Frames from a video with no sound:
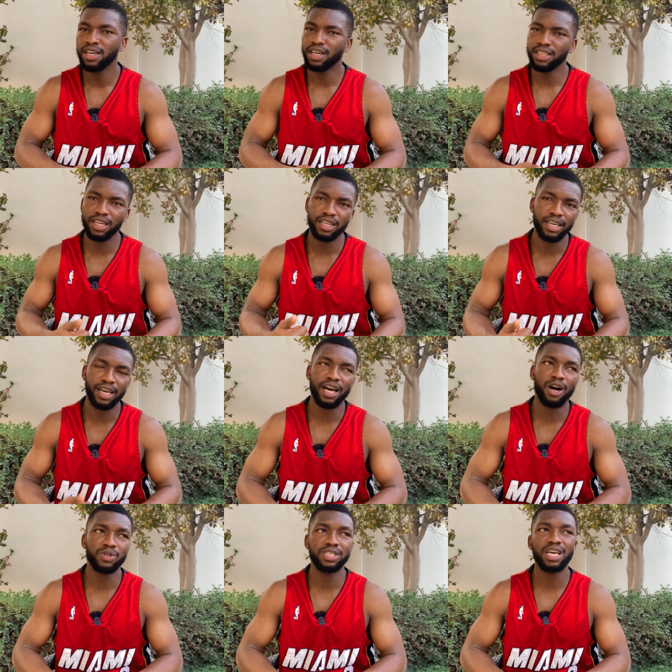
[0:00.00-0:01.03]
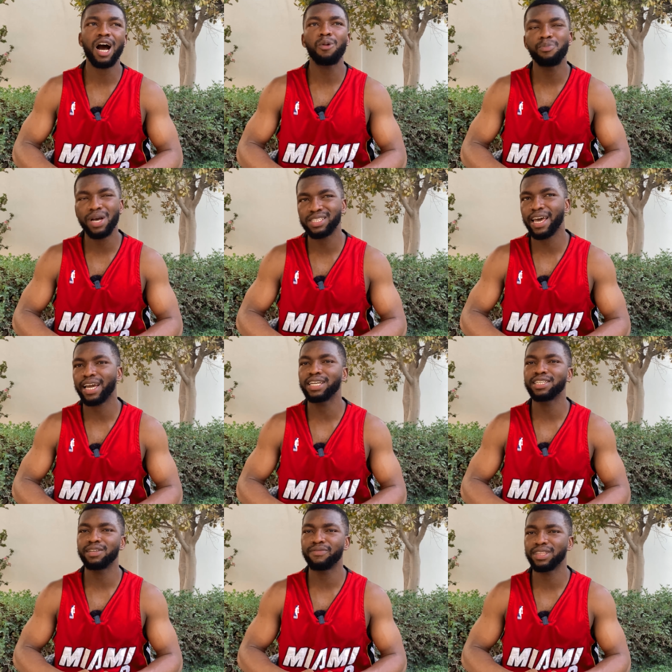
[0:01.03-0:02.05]
and then I will see how best I can
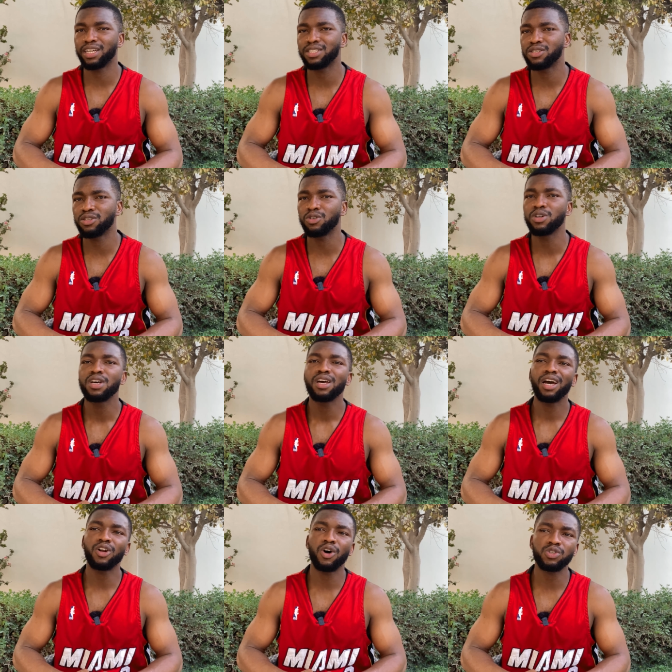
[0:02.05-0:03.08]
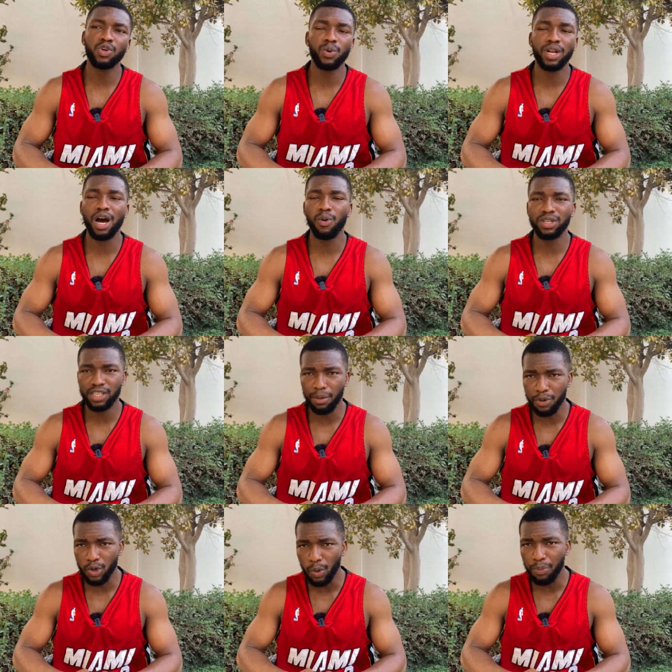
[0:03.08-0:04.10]
deliver that to you. And also with our
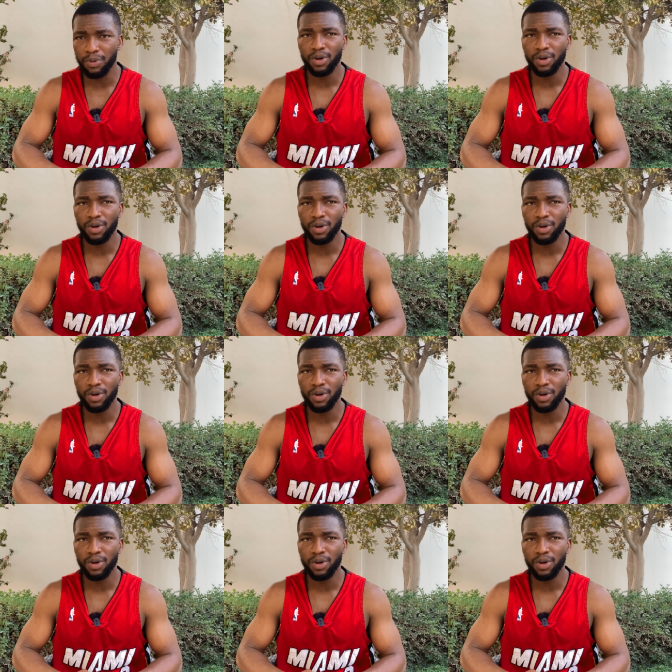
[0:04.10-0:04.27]
WhatsApp group,